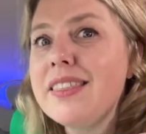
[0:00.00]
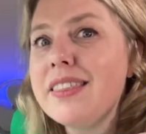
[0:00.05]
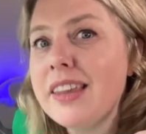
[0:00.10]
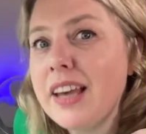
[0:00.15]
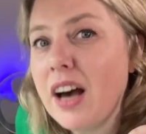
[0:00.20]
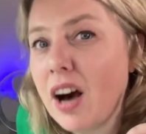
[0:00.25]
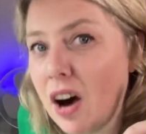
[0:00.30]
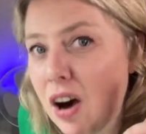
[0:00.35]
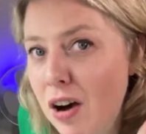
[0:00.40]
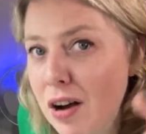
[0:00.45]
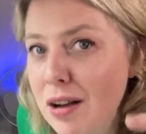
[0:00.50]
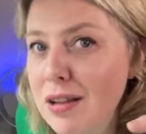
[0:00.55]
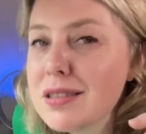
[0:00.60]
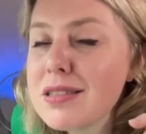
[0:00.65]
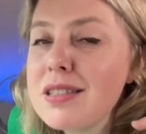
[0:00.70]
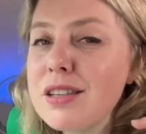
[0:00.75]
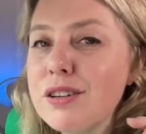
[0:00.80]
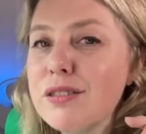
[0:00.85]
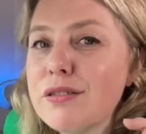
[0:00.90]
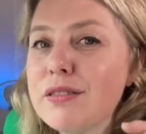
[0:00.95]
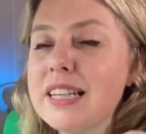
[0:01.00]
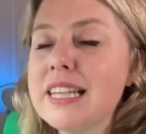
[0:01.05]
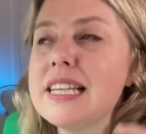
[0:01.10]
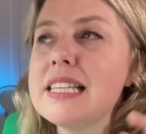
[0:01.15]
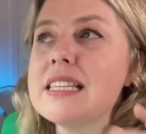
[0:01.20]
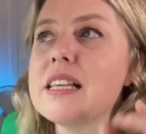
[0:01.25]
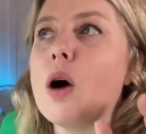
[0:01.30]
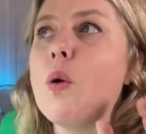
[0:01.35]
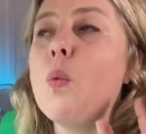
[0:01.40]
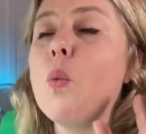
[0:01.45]
The answer
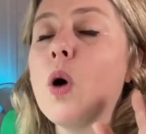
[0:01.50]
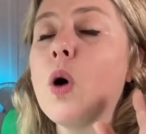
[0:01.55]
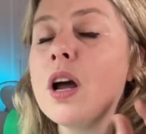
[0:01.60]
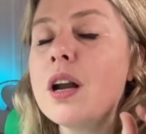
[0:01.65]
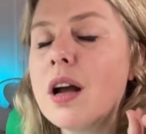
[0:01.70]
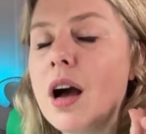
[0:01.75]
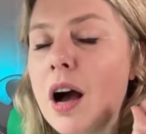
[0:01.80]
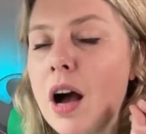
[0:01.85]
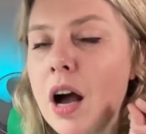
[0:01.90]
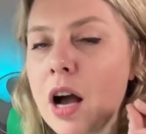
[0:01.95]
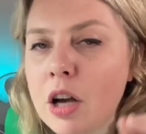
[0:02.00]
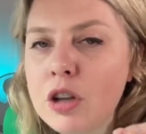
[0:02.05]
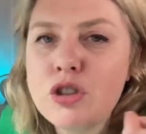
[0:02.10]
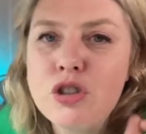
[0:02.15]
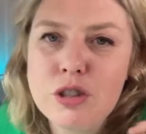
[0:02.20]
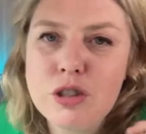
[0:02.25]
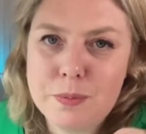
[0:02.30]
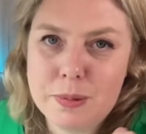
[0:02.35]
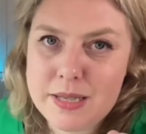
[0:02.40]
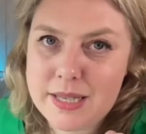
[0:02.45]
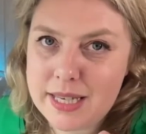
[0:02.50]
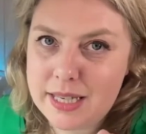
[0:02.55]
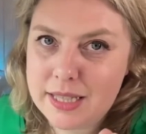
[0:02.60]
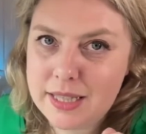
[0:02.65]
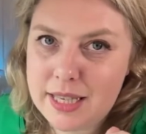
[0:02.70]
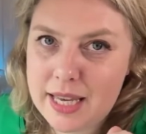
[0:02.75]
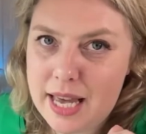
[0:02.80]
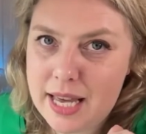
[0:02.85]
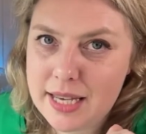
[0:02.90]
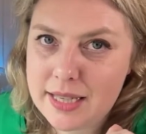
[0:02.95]
is
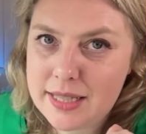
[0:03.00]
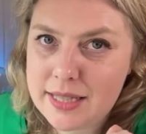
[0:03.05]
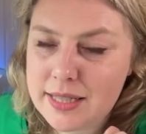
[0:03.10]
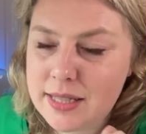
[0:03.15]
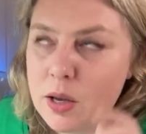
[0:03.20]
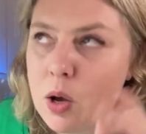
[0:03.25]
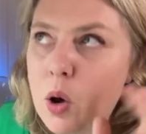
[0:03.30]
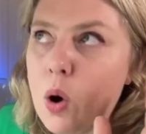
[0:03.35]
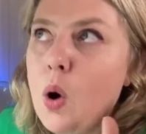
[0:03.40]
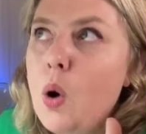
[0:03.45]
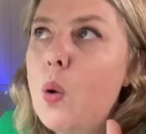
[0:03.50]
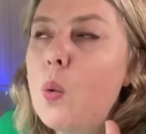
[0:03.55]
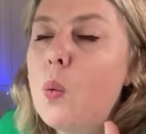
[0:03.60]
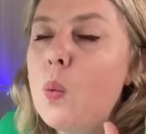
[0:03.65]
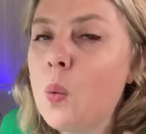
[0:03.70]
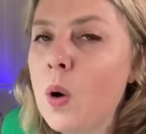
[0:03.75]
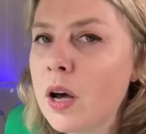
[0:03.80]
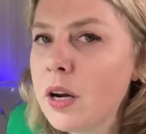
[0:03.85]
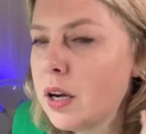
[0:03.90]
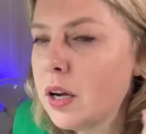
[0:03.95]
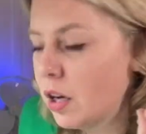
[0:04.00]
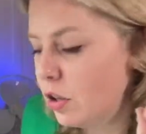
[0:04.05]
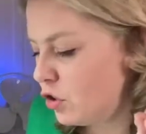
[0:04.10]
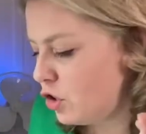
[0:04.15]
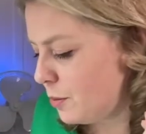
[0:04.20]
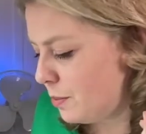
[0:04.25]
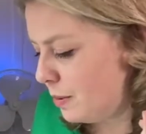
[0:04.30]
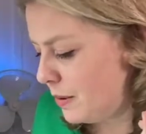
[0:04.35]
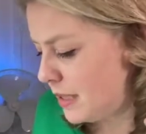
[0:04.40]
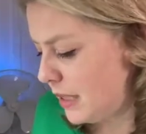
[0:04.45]
100% yes.
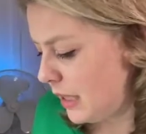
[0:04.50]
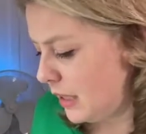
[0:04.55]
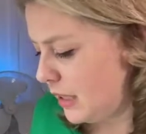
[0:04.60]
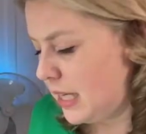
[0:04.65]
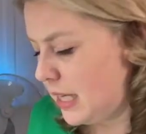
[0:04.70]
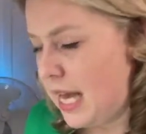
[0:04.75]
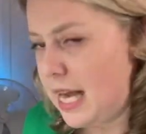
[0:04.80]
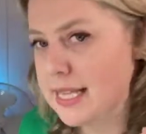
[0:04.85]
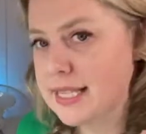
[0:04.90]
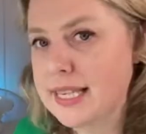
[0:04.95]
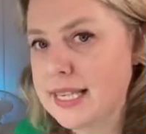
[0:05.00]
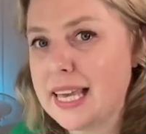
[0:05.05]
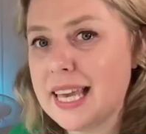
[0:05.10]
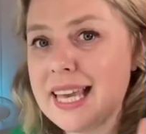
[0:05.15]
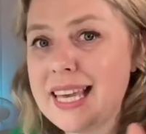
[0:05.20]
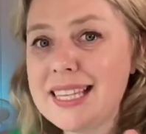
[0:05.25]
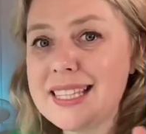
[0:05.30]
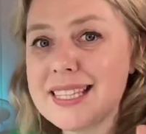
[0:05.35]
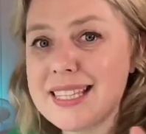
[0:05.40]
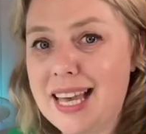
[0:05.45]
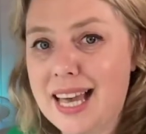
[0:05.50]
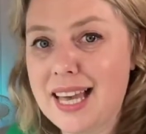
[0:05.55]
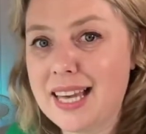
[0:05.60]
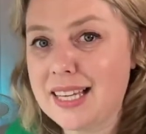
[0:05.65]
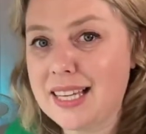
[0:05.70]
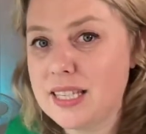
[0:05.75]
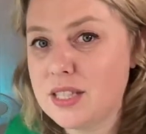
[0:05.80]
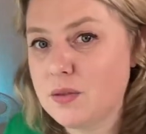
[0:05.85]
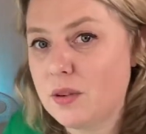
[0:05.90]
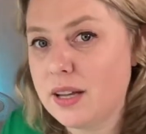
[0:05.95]
100% yes. It
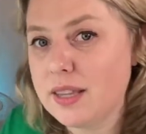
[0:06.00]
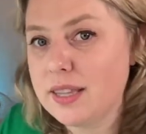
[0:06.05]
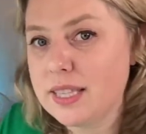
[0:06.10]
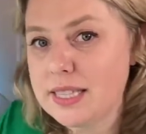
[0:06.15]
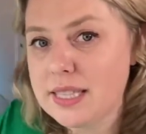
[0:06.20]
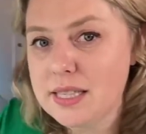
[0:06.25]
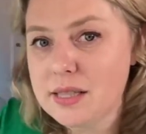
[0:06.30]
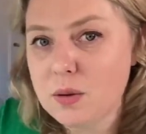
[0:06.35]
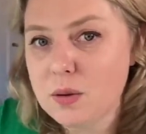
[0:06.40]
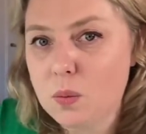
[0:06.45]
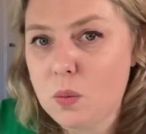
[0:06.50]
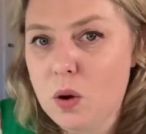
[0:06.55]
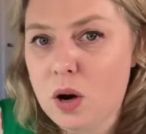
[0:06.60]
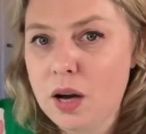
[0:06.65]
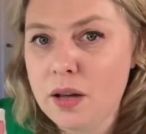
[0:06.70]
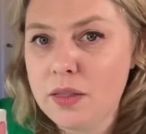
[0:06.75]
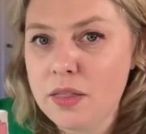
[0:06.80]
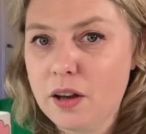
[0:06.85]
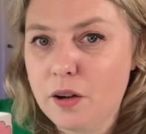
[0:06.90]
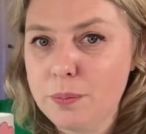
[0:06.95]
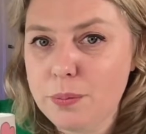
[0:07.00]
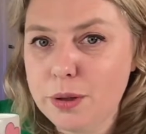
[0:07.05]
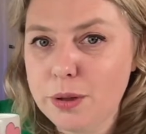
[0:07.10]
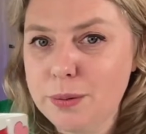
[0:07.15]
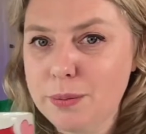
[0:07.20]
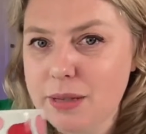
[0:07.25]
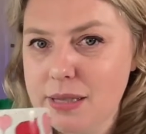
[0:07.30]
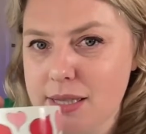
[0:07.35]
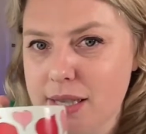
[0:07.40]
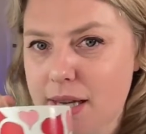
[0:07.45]
tastes, right, this is the one that I
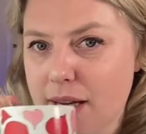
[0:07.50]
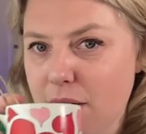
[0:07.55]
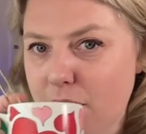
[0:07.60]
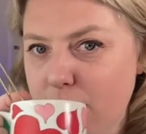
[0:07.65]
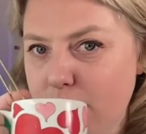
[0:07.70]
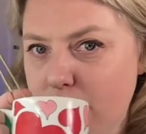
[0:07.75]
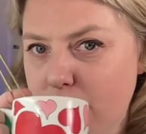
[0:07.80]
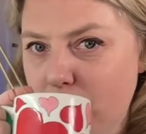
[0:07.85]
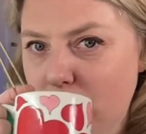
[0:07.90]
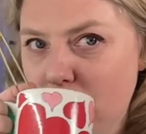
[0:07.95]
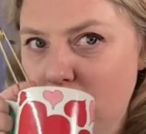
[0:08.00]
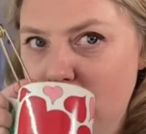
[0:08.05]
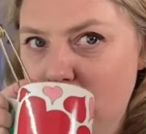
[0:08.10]
brewed myself,